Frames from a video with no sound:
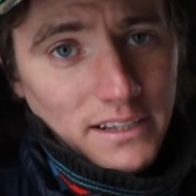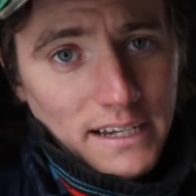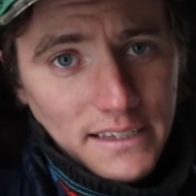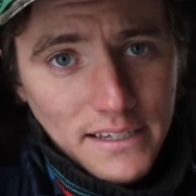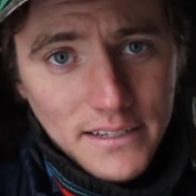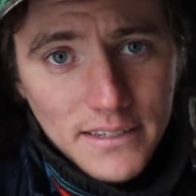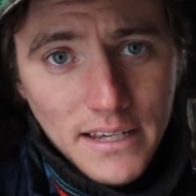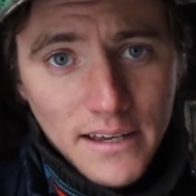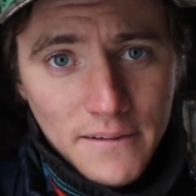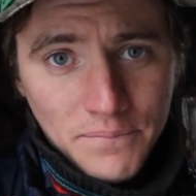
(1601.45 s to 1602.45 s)
like this
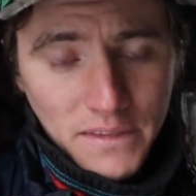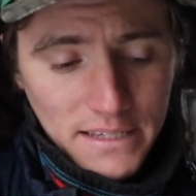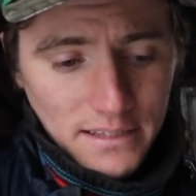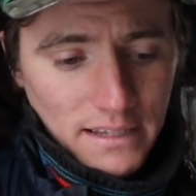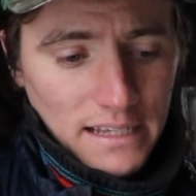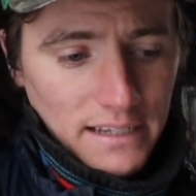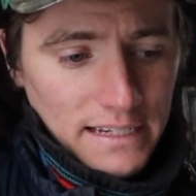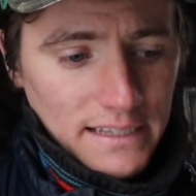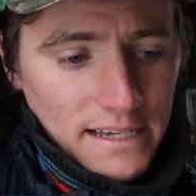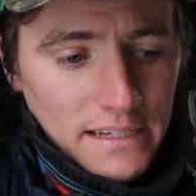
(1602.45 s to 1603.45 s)
is a lot
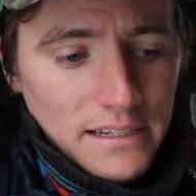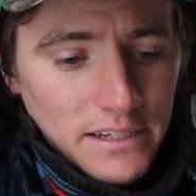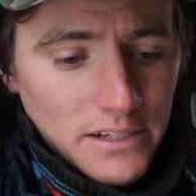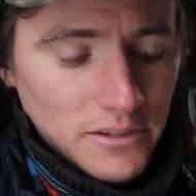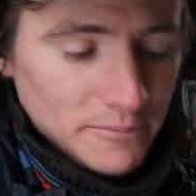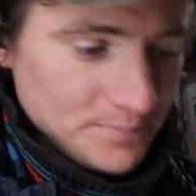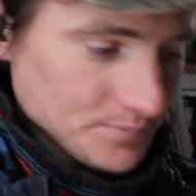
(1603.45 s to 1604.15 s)
like that. And, you know,